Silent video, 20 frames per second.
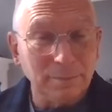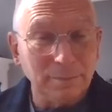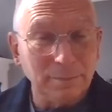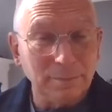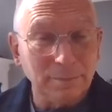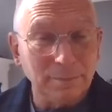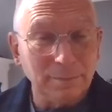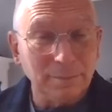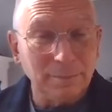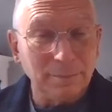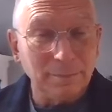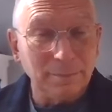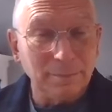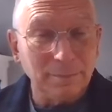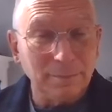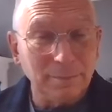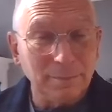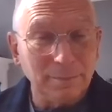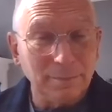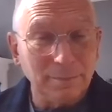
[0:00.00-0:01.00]

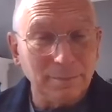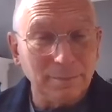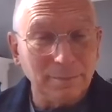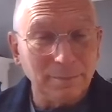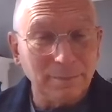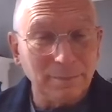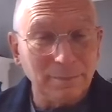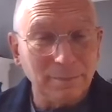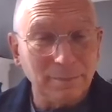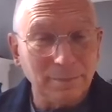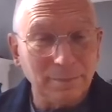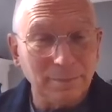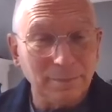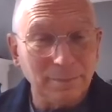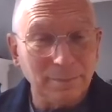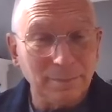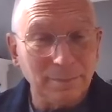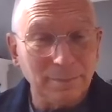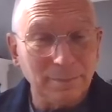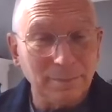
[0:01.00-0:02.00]

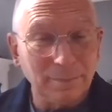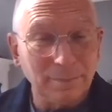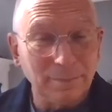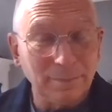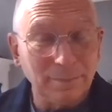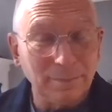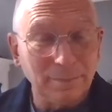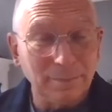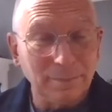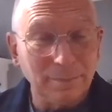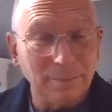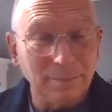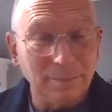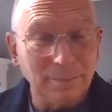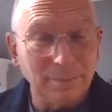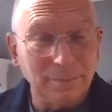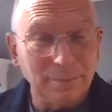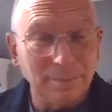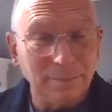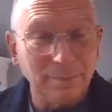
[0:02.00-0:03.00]

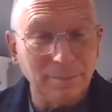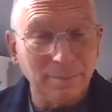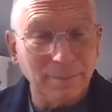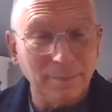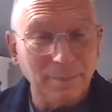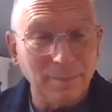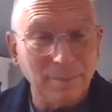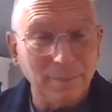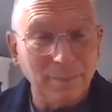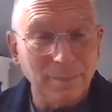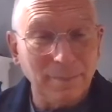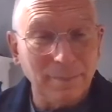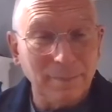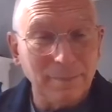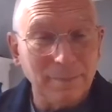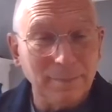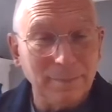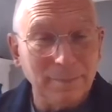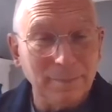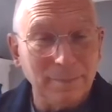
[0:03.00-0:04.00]

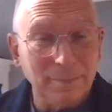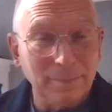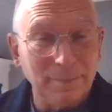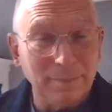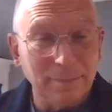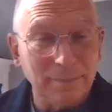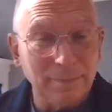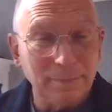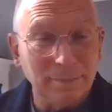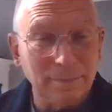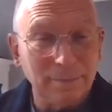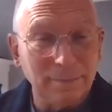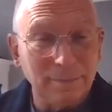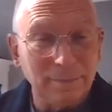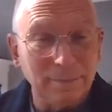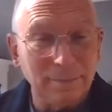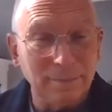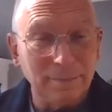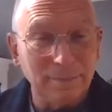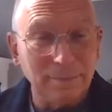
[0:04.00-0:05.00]

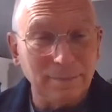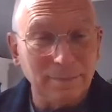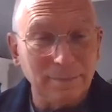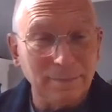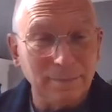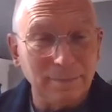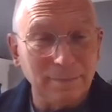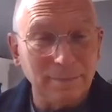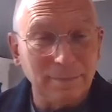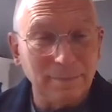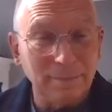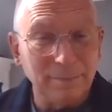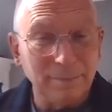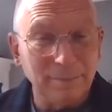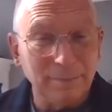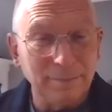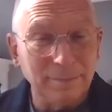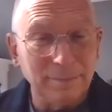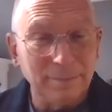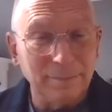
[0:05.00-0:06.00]

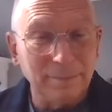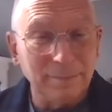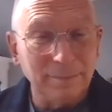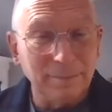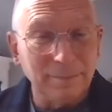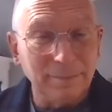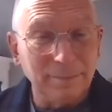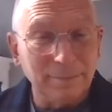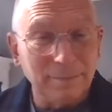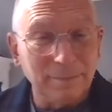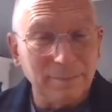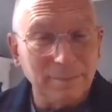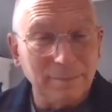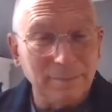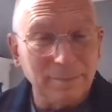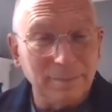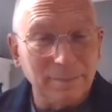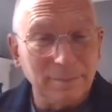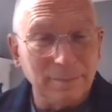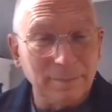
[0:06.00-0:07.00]

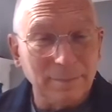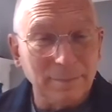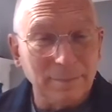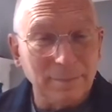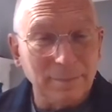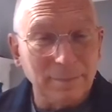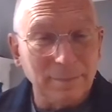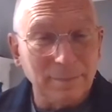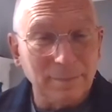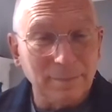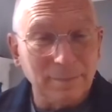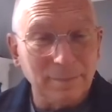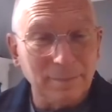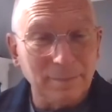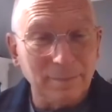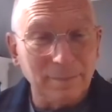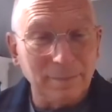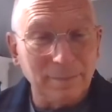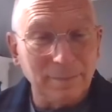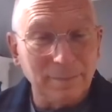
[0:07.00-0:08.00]
[no speech]